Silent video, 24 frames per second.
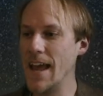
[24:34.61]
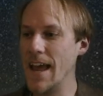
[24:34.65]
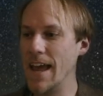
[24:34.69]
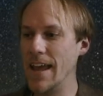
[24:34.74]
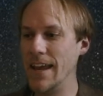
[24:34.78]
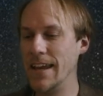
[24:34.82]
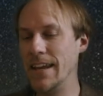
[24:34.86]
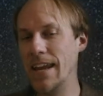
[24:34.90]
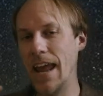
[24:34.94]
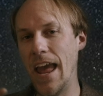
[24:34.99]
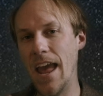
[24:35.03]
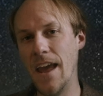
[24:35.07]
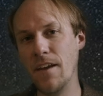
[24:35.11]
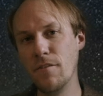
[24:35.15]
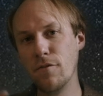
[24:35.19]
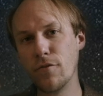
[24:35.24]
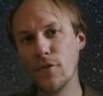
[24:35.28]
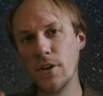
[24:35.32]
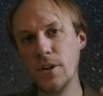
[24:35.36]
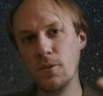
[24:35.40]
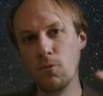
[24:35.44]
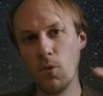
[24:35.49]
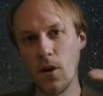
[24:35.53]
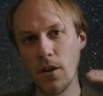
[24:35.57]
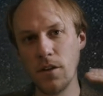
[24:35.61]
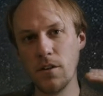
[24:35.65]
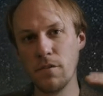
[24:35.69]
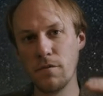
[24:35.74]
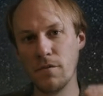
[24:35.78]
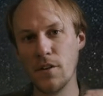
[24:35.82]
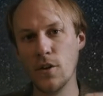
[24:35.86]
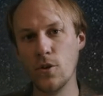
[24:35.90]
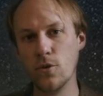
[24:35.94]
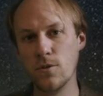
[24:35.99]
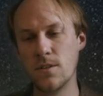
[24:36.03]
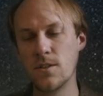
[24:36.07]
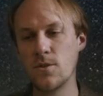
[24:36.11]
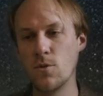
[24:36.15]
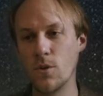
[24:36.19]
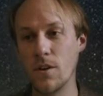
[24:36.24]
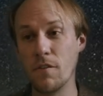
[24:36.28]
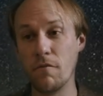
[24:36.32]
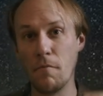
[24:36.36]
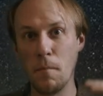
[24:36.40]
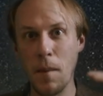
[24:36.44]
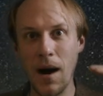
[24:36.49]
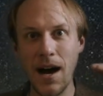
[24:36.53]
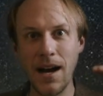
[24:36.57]
in every one of those sort
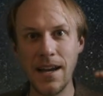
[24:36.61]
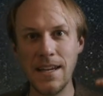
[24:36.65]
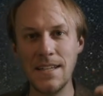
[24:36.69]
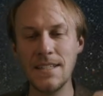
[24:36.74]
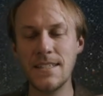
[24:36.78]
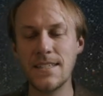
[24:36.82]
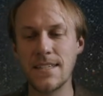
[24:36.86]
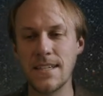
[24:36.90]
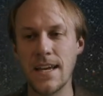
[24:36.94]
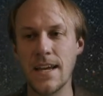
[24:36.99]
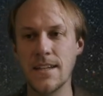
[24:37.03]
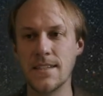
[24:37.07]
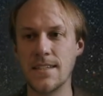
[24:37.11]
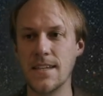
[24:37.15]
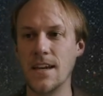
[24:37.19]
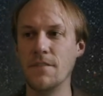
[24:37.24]
of mindsets,